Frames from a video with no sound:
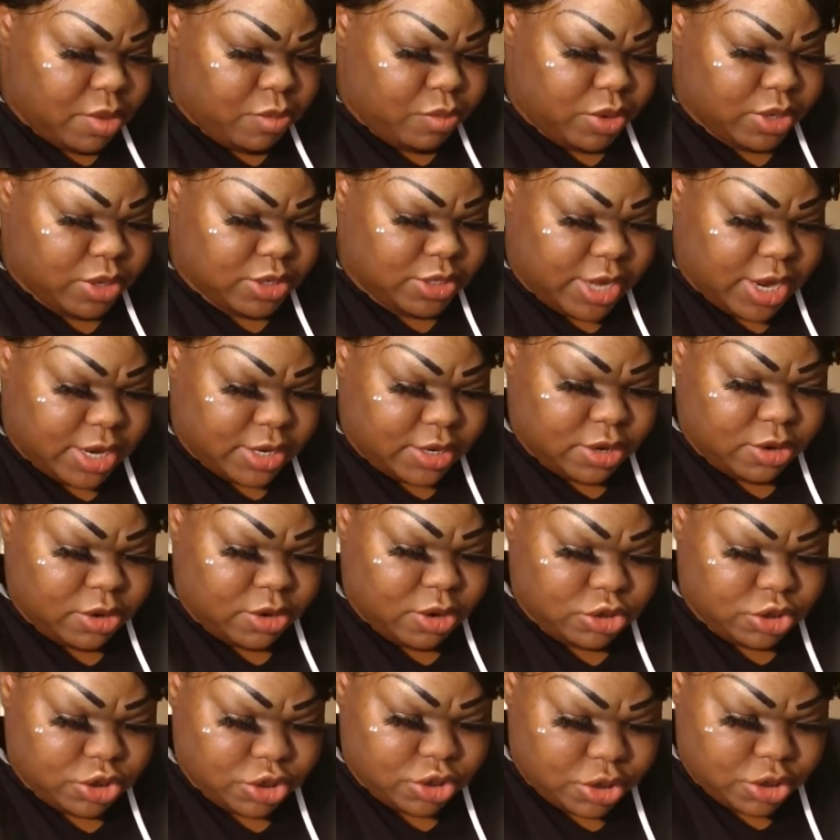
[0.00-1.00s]
Protect and
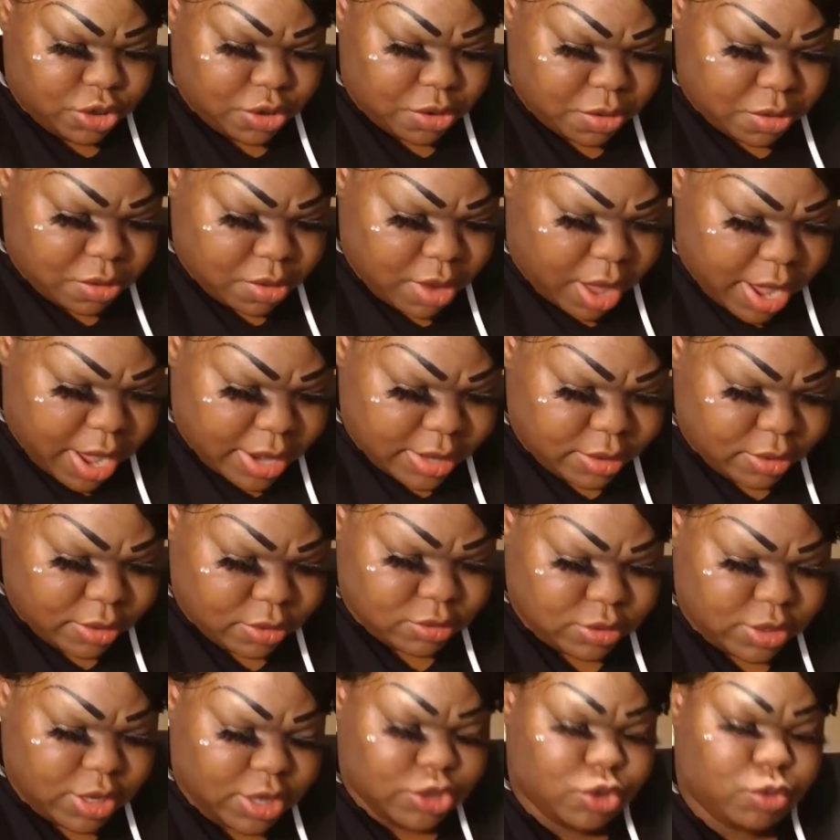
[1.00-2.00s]
nurture your
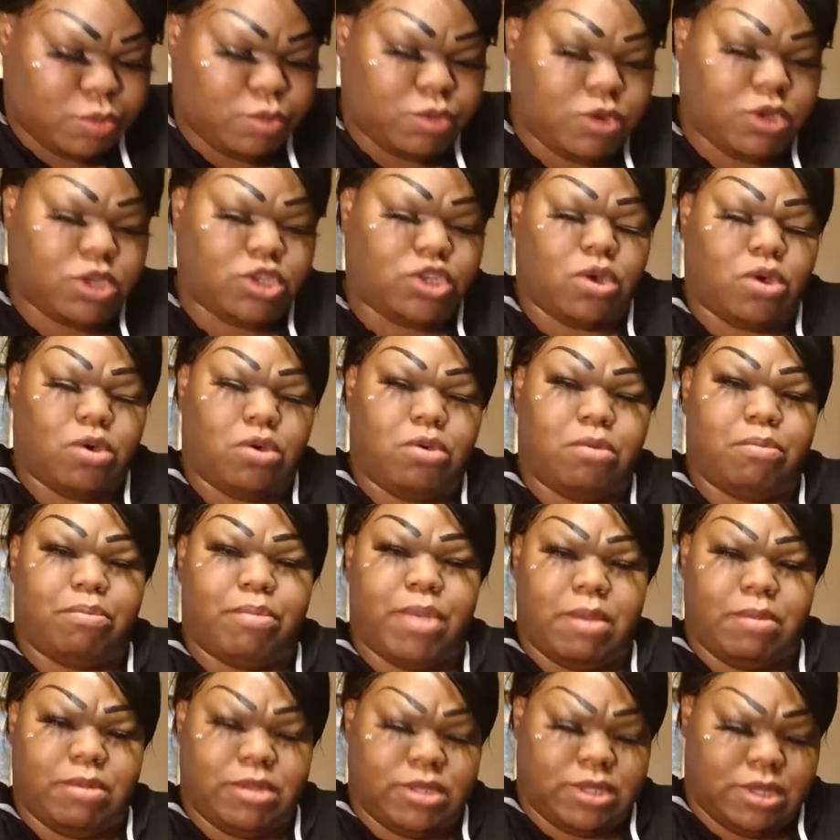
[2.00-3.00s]
ideals as you would your own
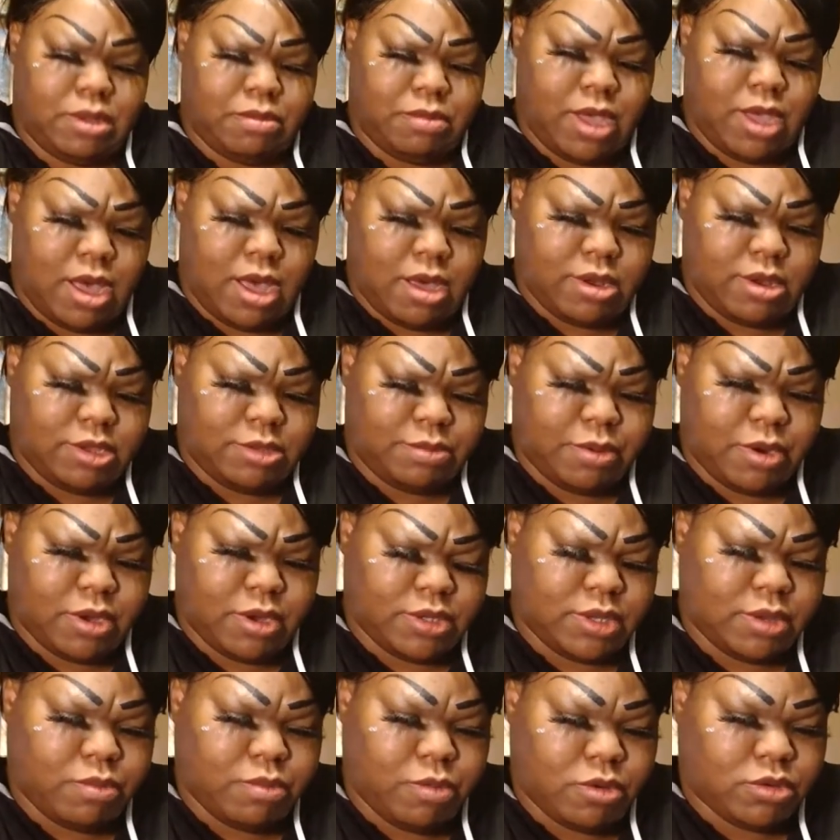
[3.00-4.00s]
baby. Some of y'all, this
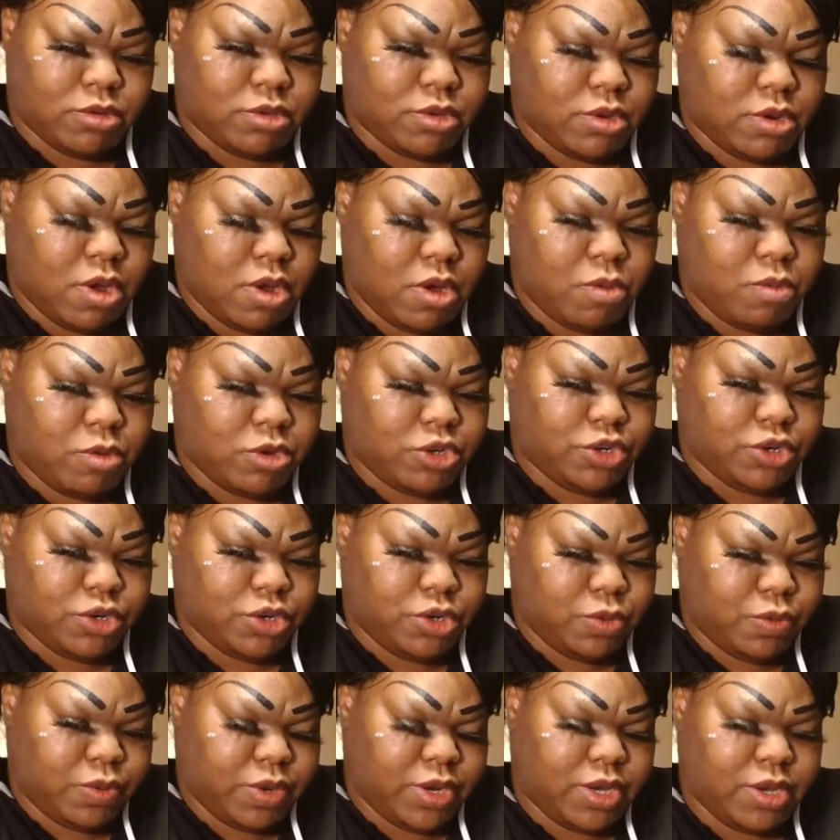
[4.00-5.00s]
person wants to know what you're
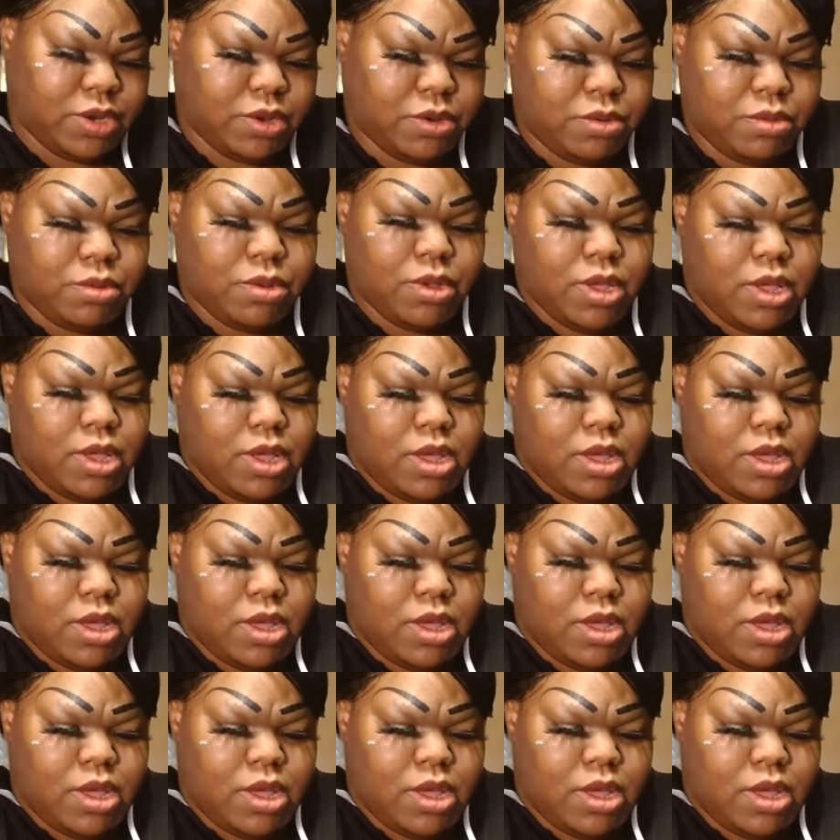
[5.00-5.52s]
doing new. All